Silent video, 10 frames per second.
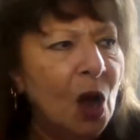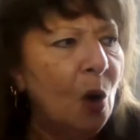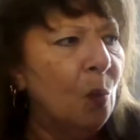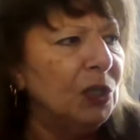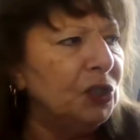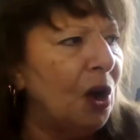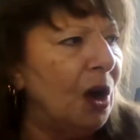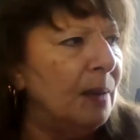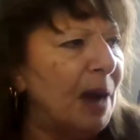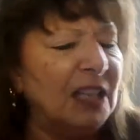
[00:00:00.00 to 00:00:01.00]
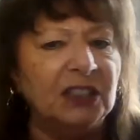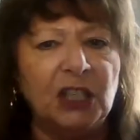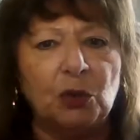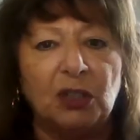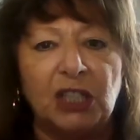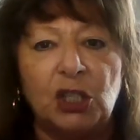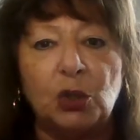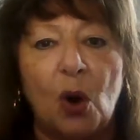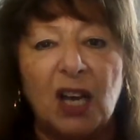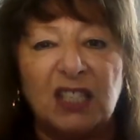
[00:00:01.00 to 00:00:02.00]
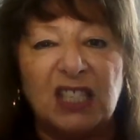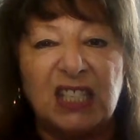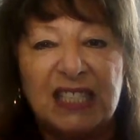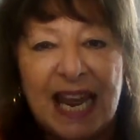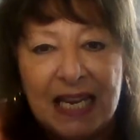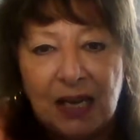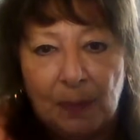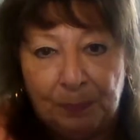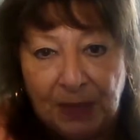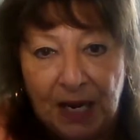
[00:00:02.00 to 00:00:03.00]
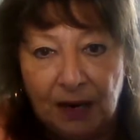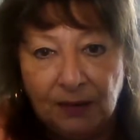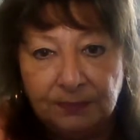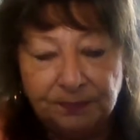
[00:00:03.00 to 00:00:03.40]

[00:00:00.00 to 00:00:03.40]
One time I literally saw a snake up there.